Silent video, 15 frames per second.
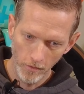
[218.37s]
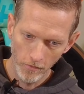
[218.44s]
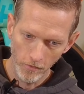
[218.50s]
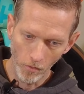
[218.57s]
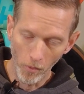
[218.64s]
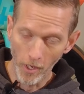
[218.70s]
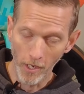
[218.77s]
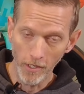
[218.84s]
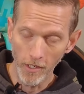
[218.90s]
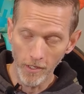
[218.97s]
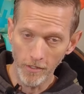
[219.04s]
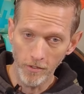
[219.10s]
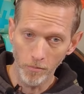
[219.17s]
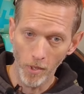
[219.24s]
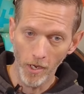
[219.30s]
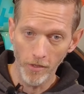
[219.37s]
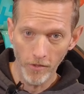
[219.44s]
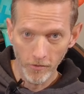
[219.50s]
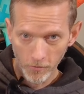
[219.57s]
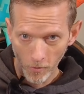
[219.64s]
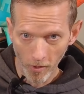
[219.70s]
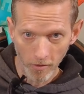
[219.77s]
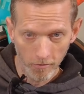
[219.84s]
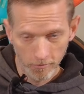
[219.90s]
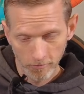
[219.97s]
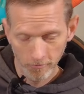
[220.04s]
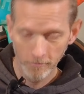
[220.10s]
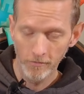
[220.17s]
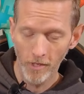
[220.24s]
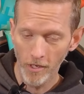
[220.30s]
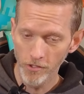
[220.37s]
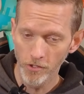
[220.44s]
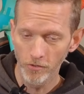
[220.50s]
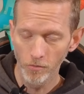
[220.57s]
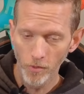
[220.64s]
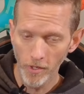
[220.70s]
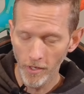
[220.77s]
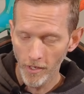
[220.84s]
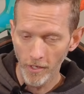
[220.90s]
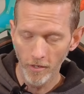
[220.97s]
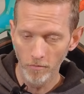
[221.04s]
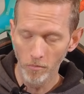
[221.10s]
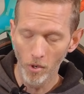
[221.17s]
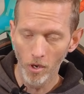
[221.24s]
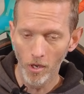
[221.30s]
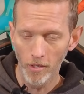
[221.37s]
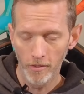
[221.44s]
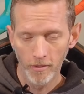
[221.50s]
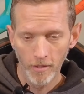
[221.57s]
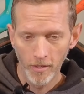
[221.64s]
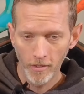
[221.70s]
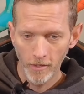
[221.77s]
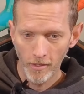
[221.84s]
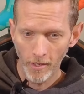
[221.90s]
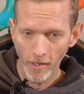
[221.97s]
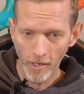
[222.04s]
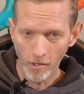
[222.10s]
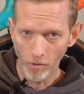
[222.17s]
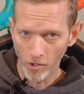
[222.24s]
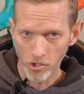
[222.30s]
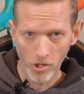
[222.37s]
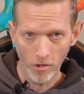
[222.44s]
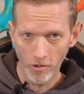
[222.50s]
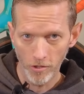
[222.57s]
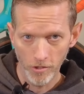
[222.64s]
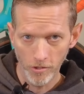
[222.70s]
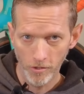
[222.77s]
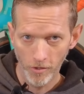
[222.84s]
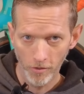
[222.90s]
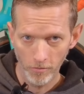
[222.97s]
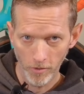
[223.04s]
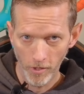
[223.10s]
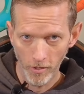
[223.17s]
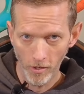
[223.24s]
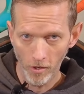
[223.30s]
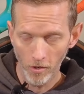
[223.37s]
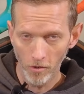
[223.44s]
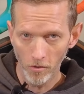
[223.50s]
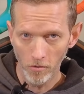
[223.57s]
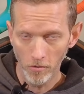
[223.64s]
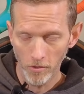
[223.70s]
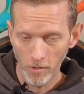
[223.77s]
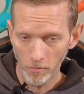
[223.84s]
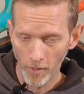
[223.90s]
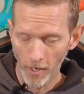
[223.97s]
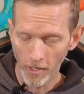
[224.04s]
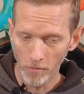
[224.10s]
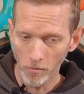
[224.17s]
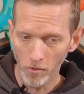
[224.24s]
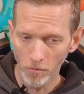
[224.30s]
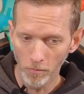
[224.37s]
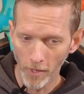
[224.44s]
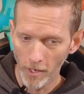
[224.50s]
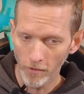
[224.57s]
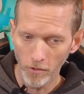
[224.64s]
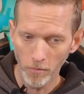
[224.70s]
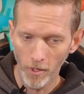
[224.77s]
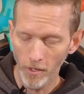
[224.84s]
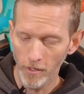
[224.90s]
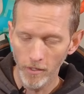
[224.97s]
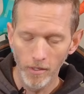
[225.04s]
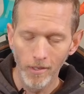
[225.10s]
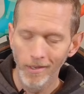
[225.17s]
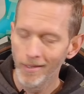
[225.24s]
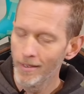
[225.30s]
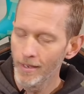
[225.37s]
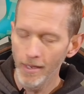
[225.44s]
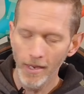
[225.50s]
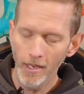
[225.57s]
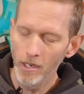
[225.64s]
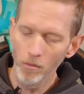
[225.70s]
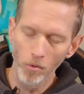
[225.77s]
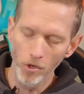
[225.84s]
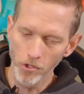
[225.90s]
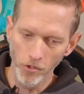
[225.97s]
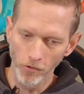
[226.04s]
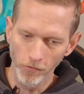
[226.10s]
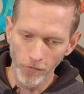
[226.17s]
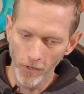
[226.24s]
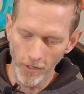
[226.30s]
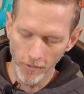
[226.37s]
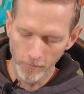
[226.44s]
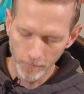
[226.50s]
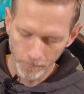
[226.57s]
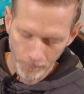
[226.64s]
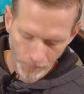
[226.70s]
So when I needed to buy this one, I just went ahead and bought a Quick Charge 3.0 compatible battery bank, and it worked just fine.